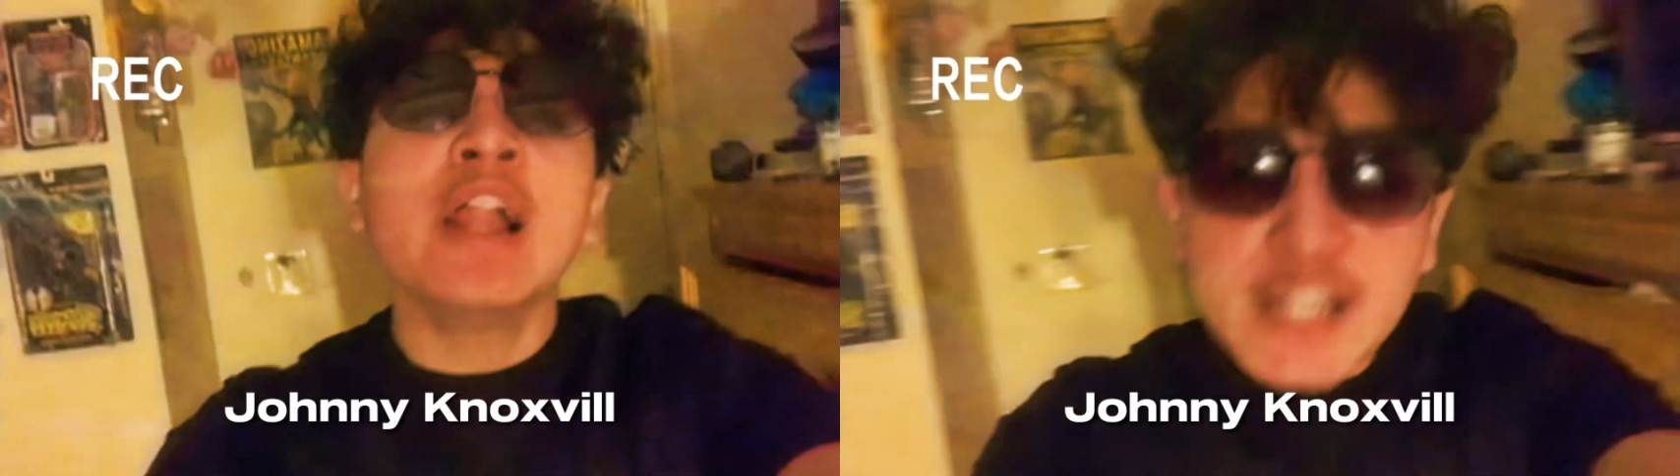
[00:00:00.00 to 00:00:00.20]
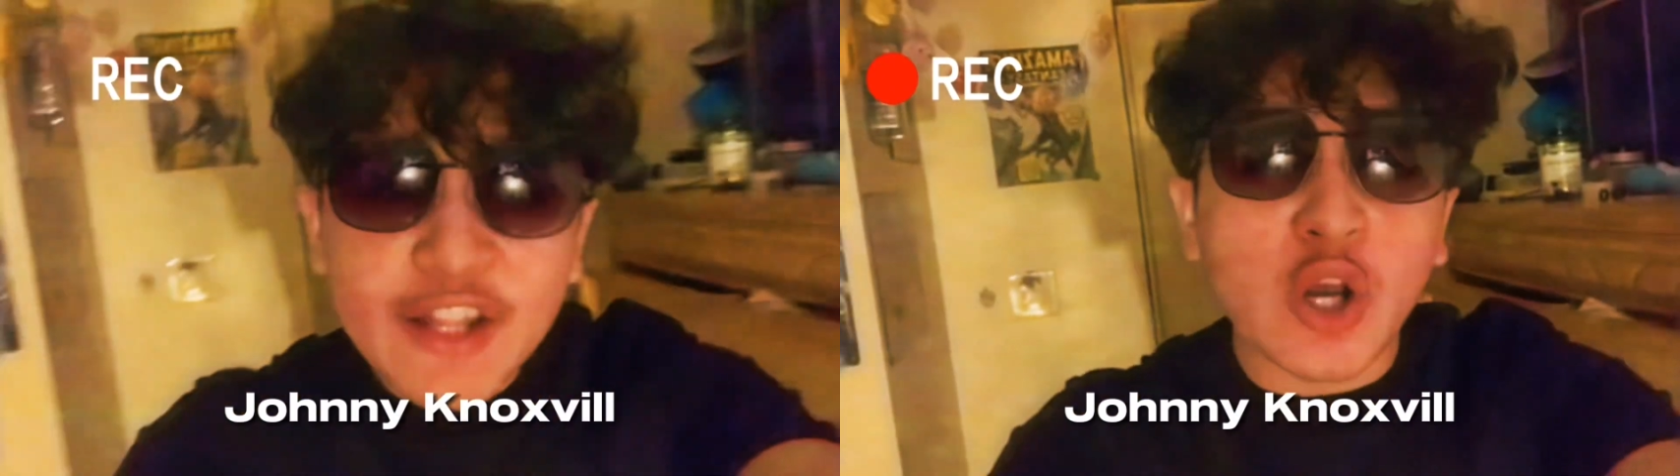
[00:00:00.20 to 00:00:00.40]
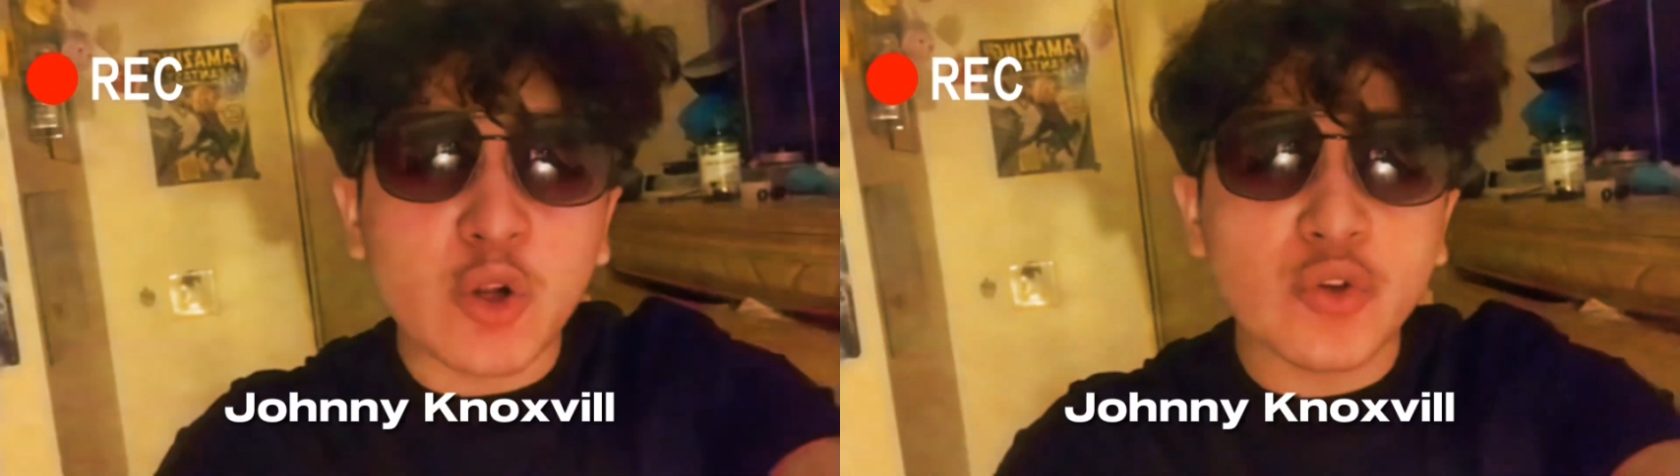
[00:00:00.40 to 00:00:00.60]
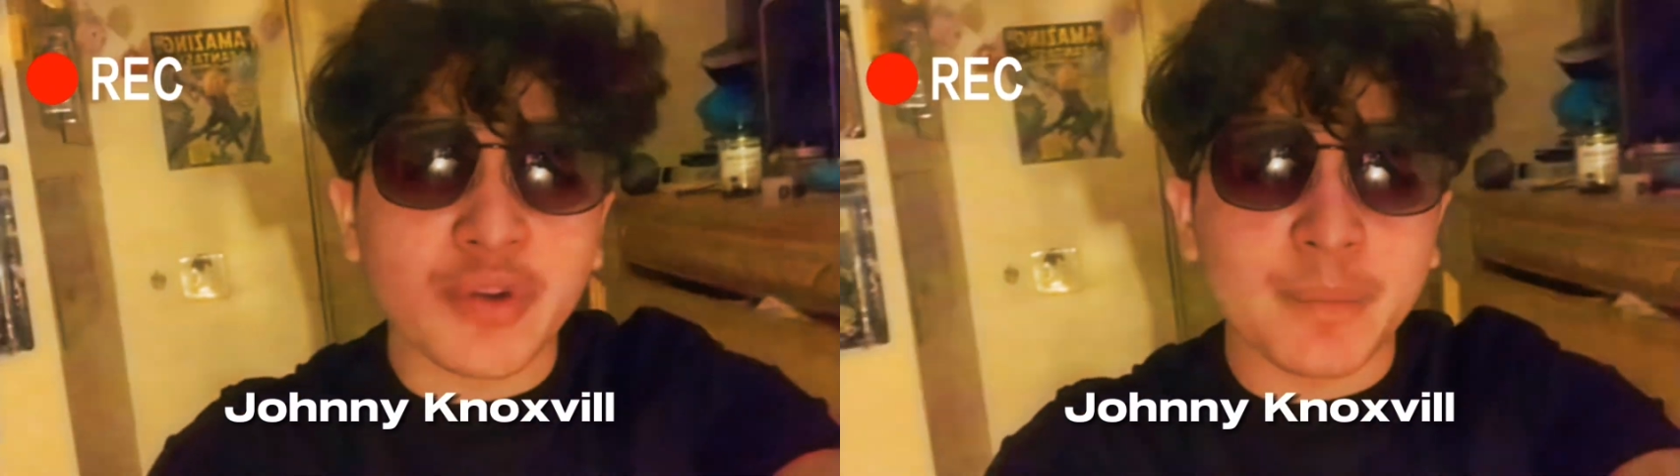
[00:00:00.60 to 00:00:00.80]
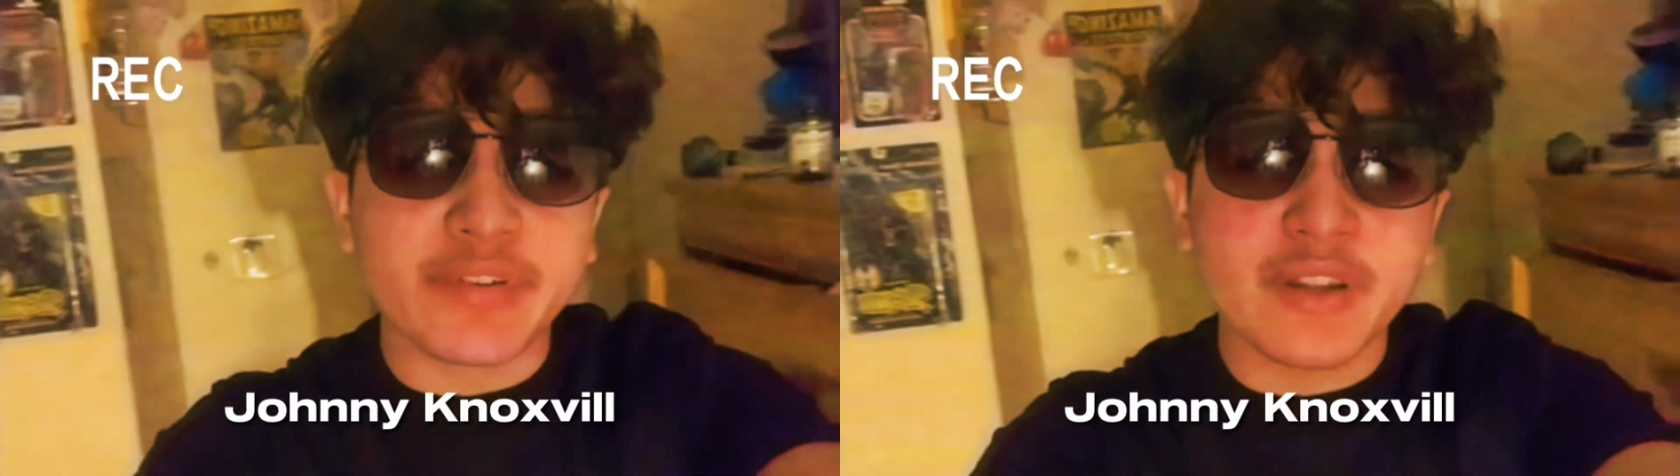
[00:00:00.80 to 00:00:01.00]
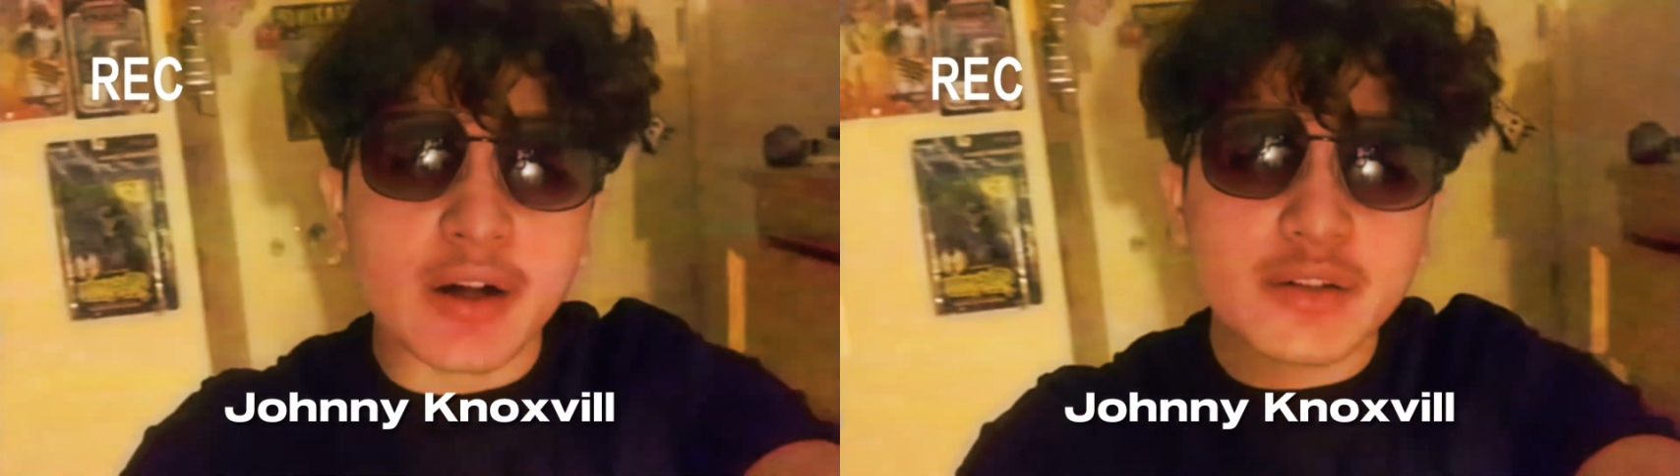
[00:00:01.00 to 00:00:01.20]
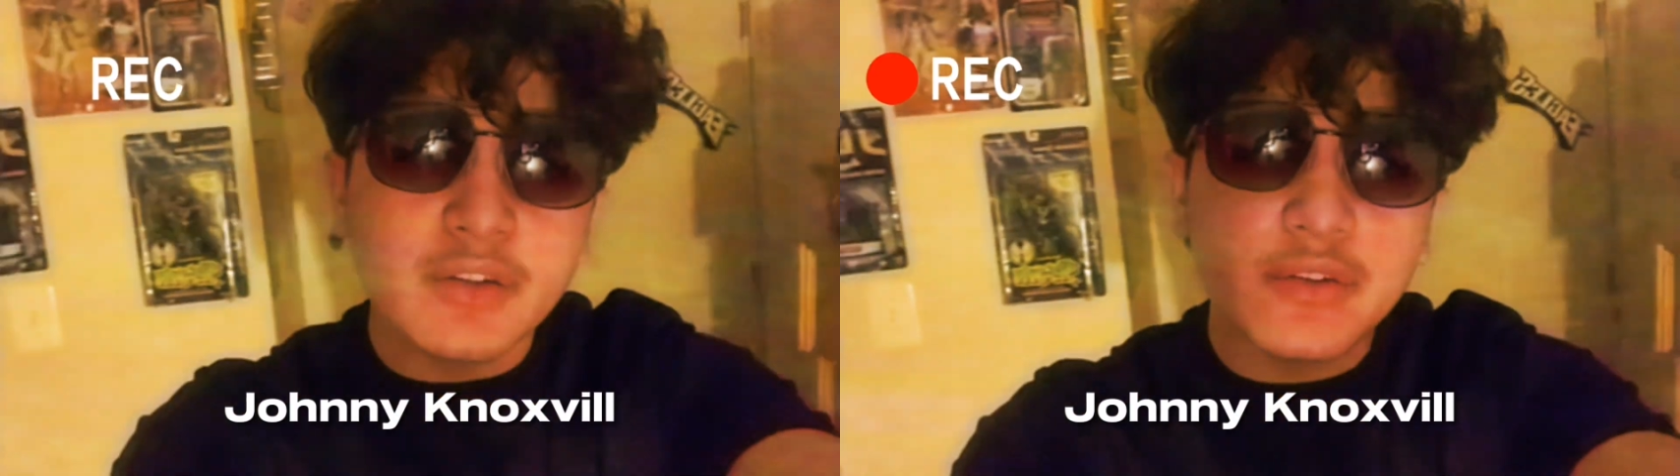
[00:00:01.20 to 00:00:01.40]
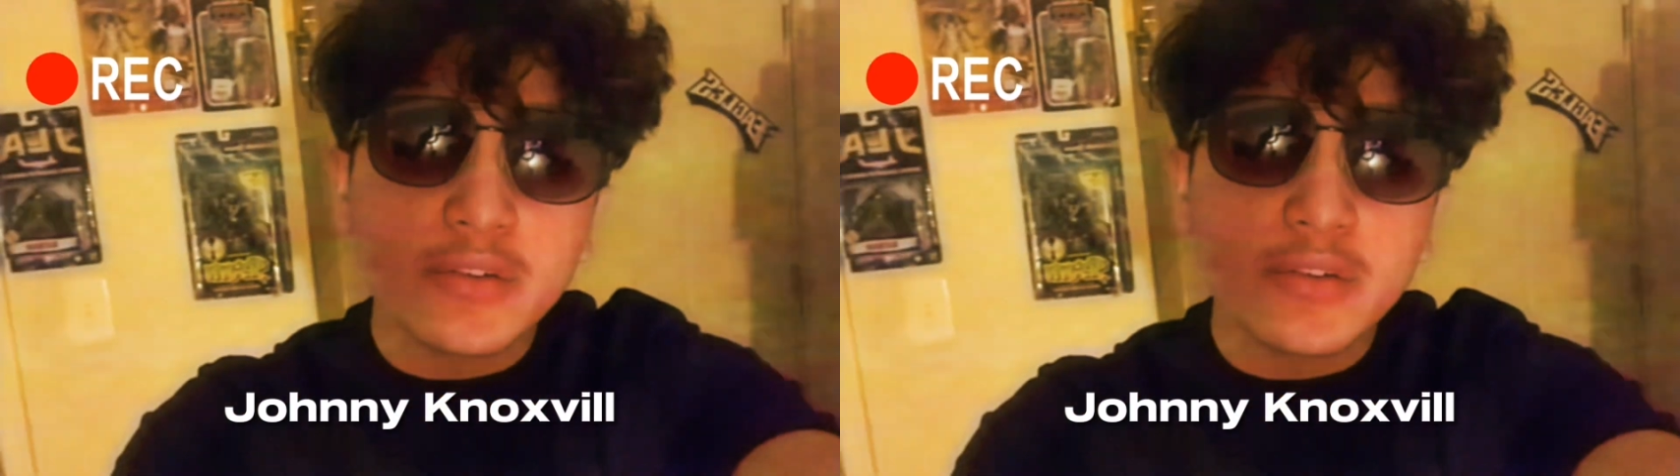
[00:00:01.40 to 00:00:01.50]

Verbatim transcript: Let's go do some stunts.